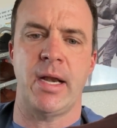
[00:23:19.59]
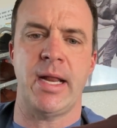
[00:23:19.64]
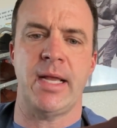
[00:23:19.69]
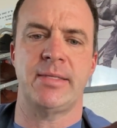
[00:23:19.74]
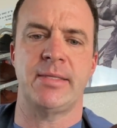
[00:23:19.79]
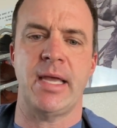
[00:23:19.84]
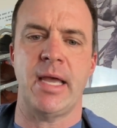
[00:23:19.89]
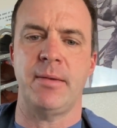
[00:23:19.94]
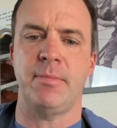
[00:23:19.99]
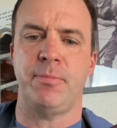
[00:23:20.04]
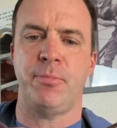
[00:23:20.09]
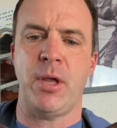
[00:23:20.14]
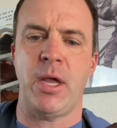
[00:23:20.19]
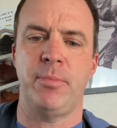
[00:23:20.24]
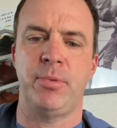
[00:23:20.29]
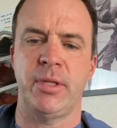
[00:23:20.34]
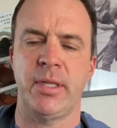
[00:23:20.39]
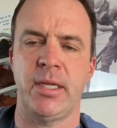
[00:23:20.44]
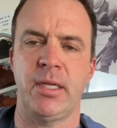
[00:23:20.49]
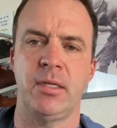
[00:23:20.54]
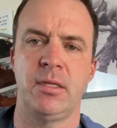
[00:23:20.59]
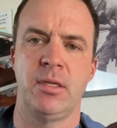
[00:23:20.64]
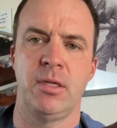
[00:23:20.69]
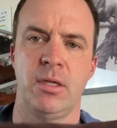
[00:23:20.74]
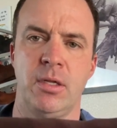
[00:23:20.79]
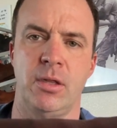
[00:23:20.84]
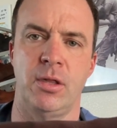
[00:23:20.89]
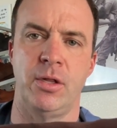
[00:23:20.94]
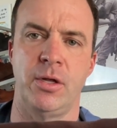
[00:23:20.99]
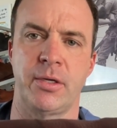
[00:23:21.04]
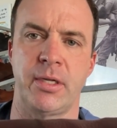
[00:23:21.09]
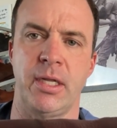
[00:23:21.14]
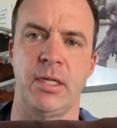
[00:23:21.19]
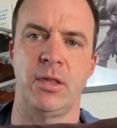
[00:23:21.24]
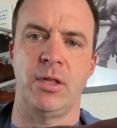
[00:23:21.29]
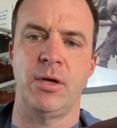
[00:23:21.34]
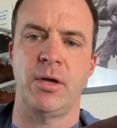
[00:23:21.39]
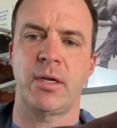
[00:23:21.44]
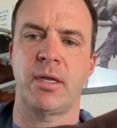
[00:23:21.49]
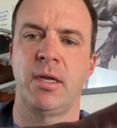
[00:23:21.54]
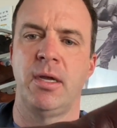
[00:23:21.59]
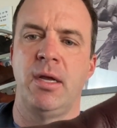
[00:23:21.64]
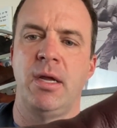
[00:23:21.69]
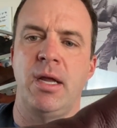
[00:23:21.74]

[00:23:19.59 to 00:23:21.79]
It has that pebbling looking look,